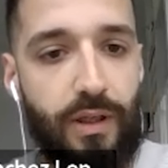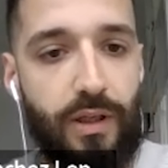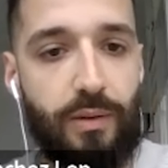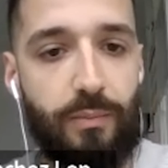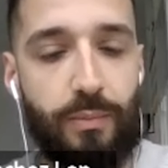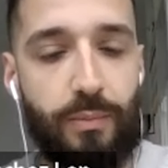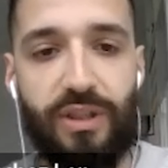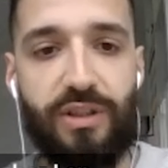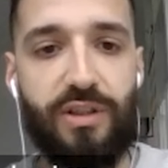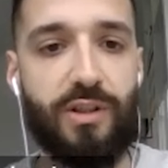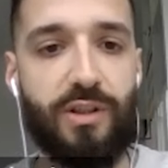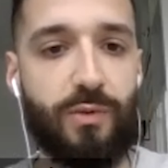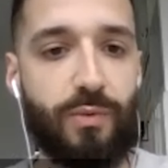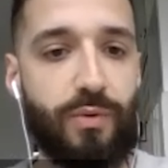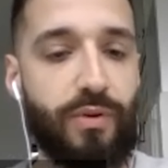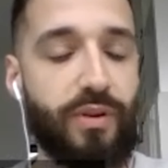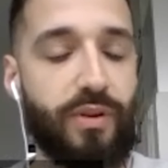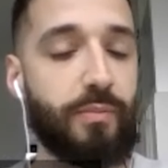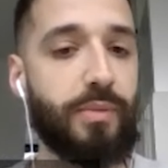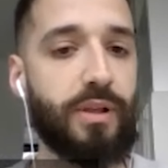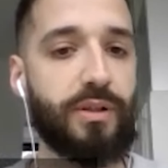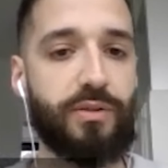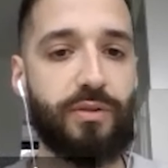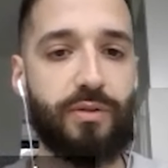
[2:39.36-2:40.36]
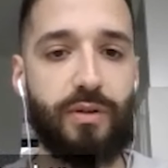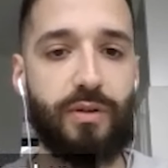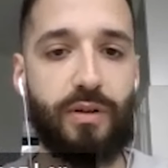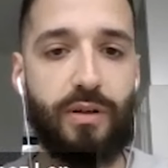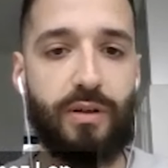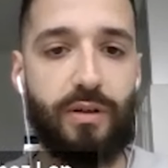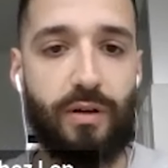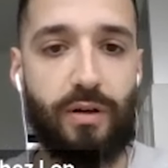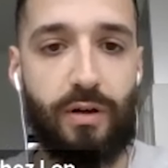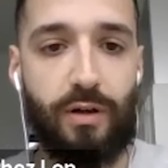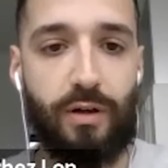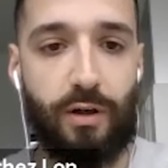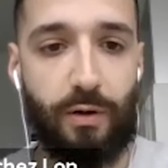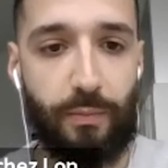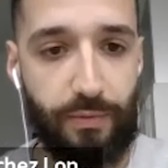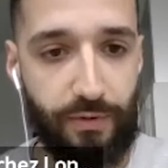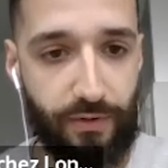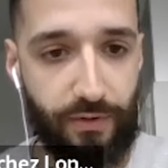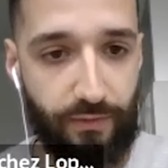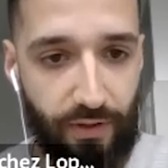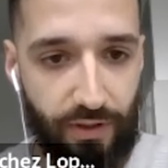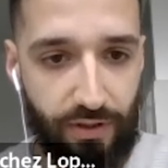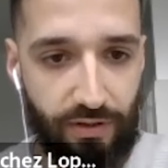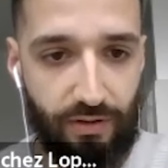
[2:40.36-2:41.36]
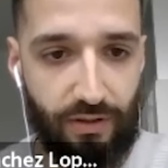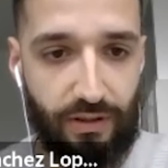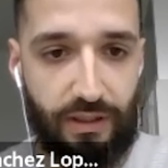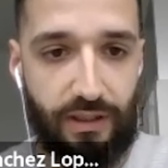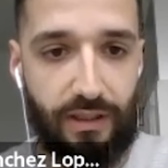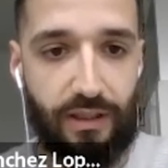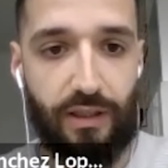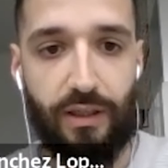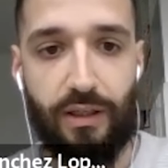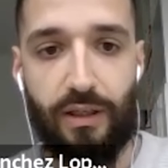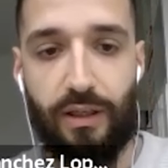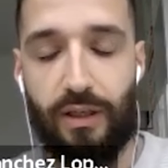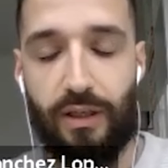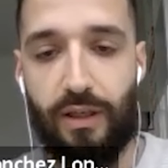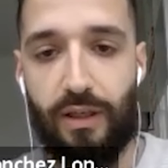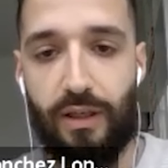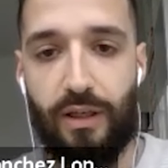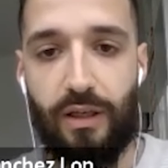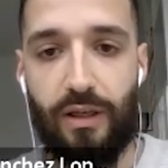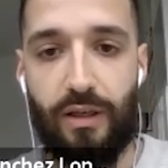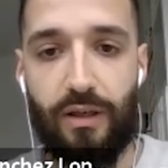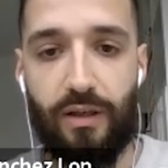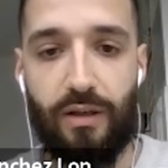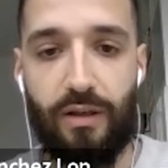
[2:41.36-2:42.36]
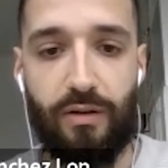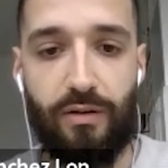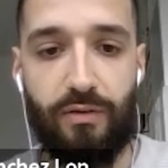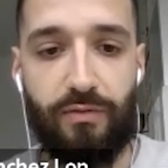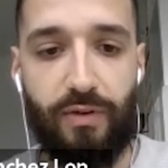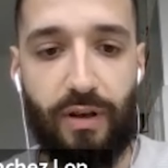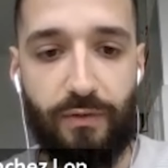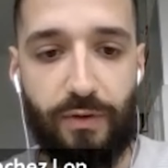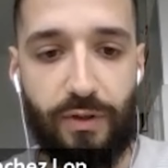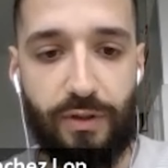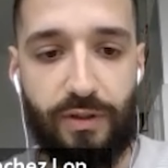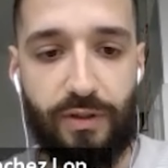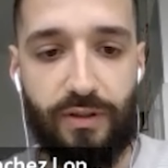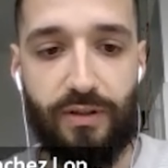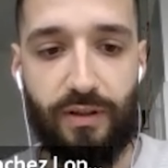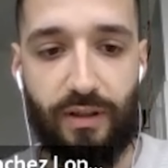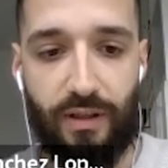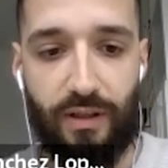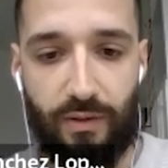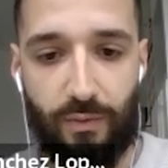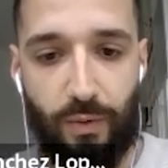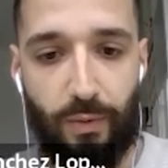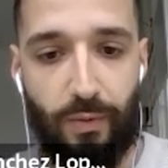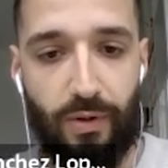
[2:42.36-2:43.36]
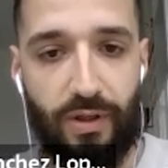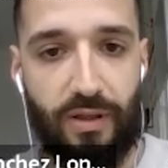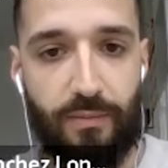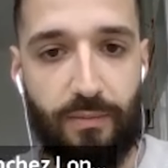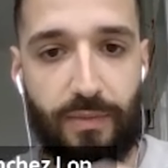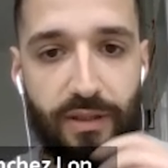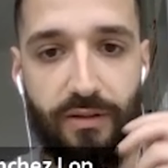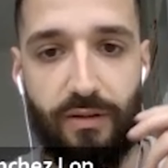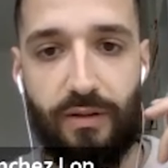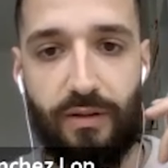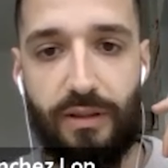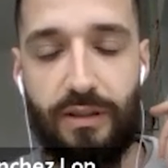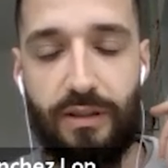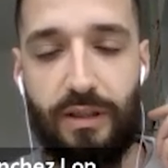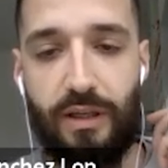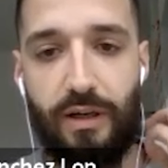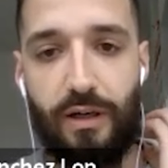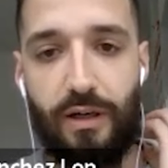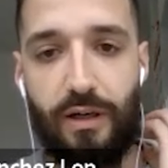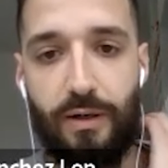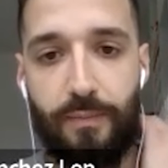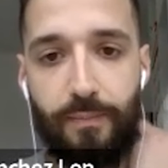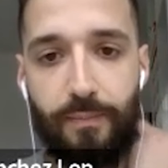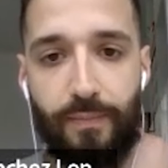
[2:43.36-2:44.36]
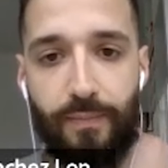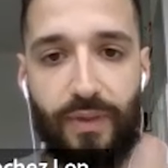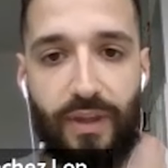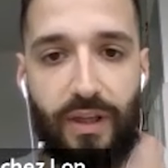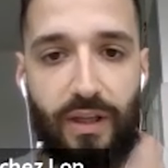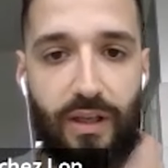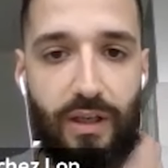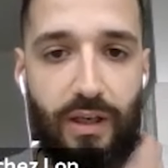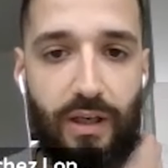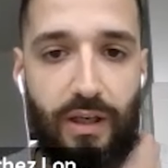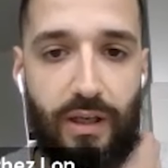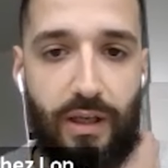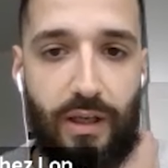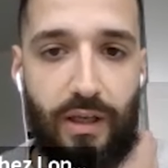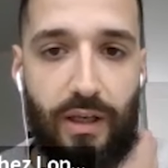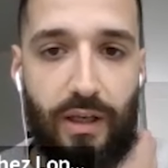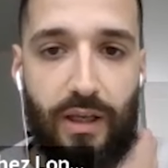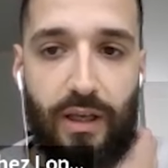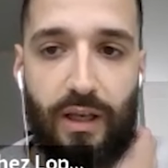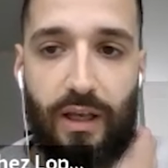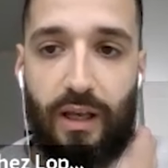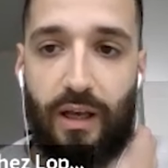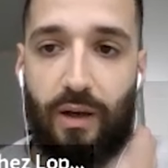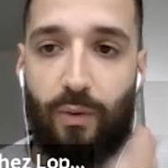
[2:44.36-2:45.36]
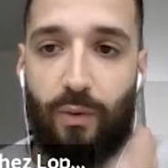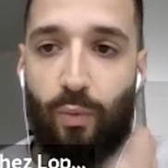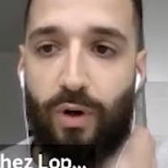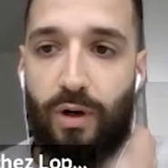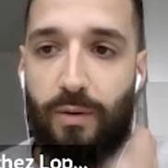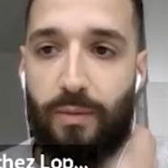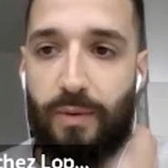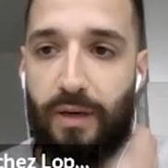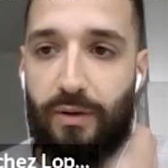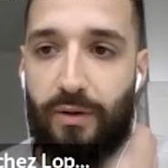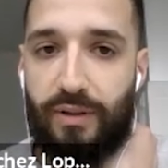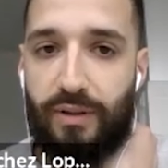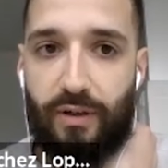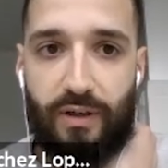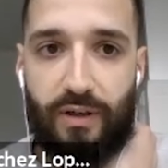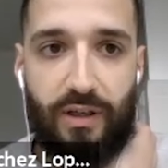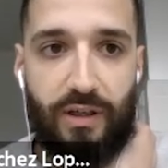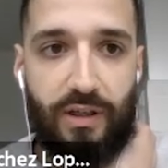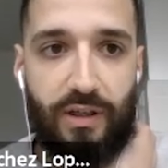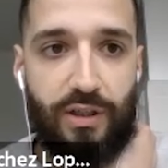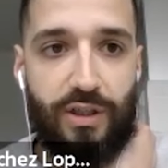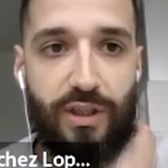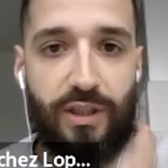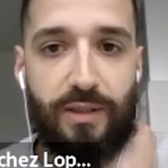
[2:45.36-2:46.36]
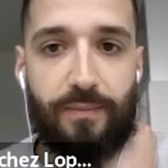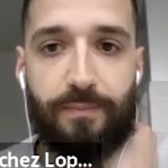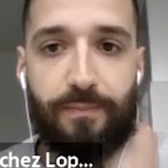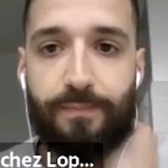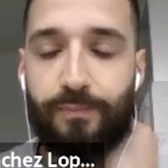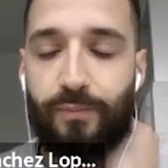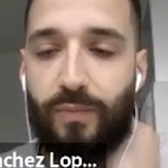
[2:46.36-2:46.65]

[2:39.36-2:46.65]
potentials with the plateau are observationally favored, and we will come back to this later. And what about dark energy?